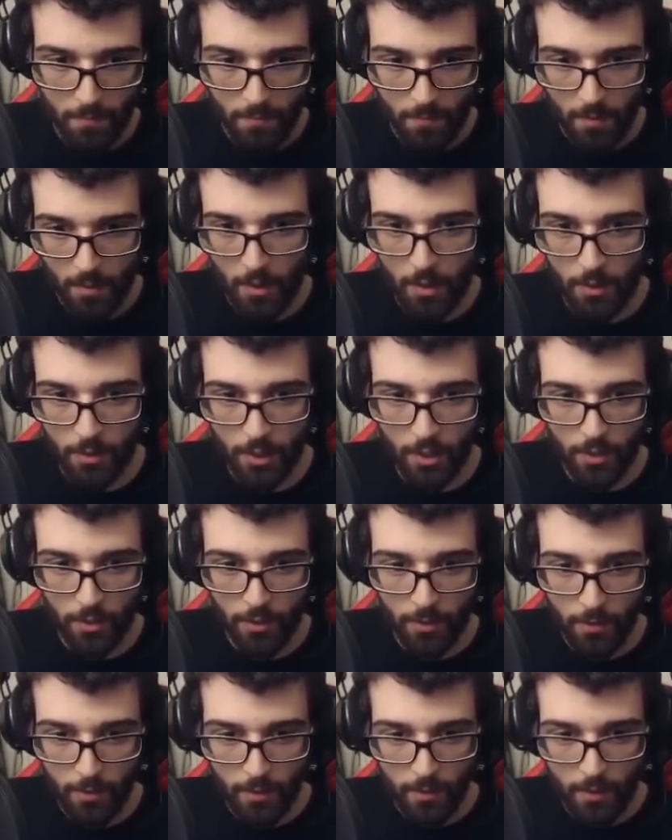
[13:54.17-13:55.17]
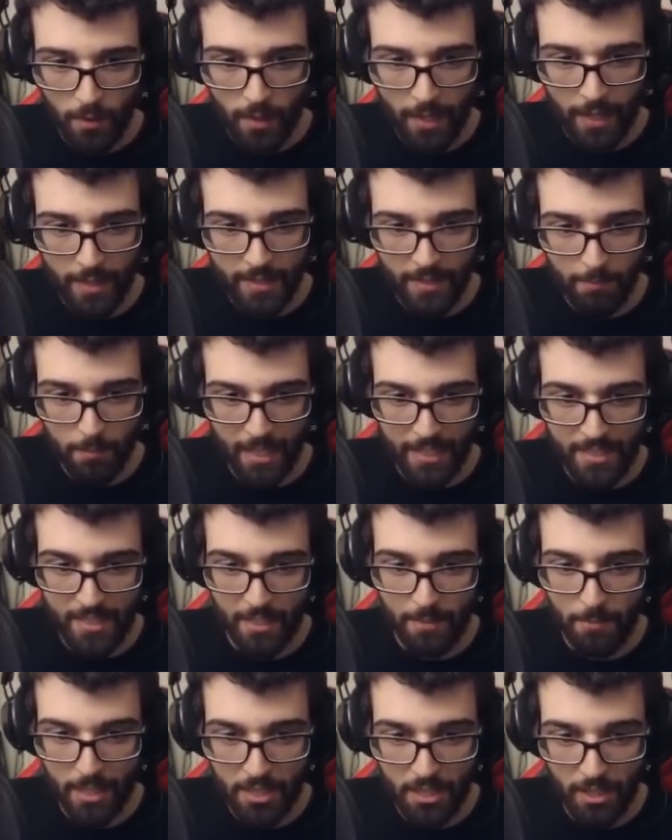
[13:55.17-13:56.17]
Oh, no. I
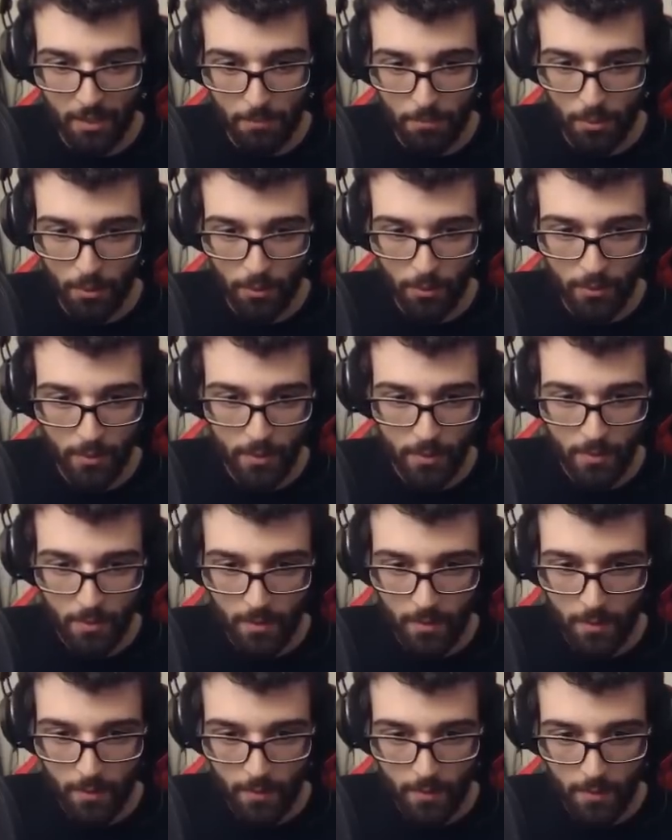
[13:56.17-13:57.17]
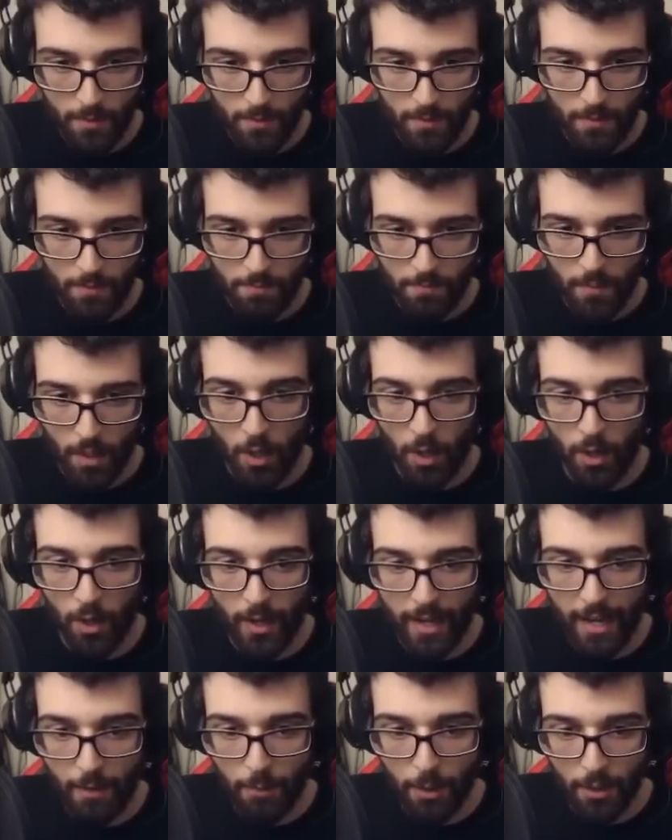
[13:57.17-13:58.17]
did my jump wrong. Oh,
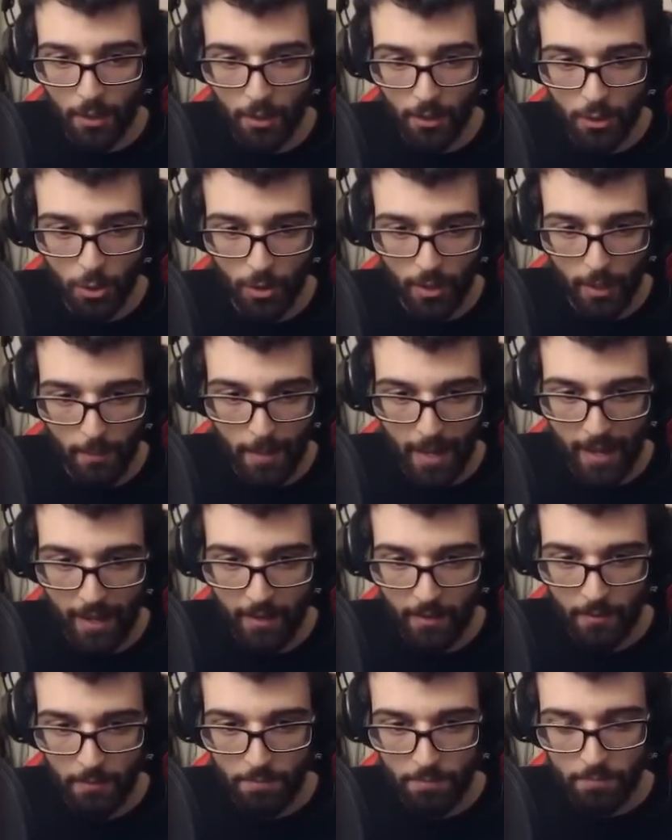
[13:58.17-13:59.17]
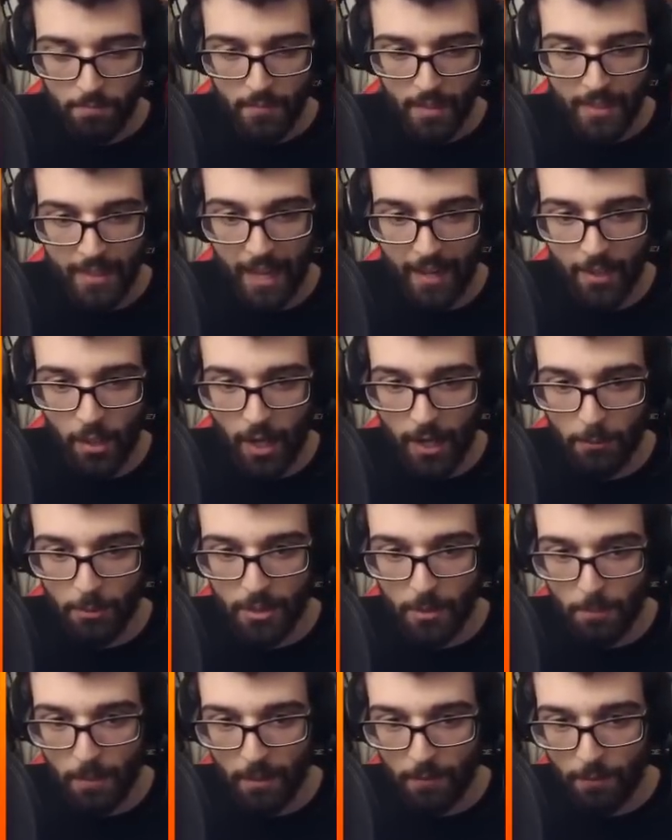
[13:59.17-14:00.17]
there we go. Took him out. That guy
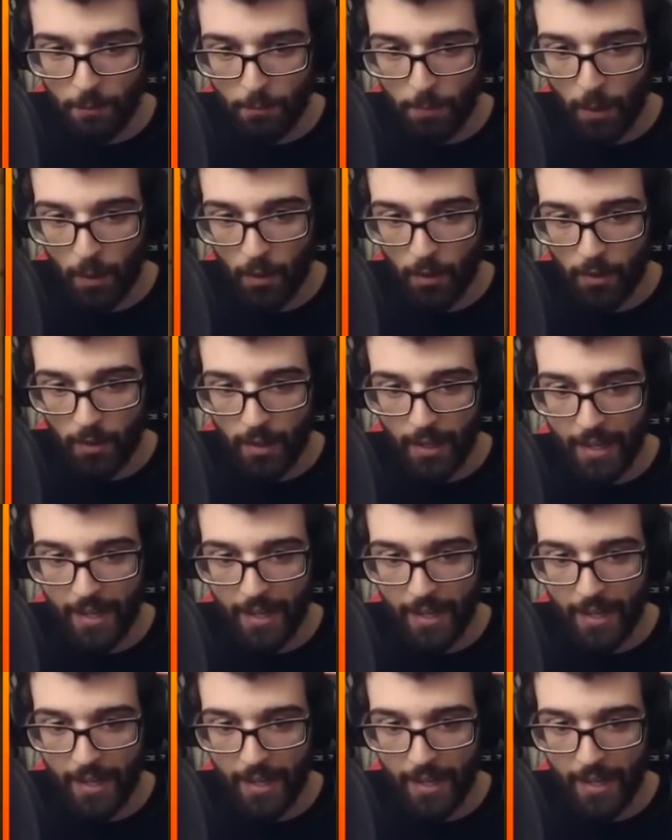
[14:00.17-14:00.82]
was a bit of a bot.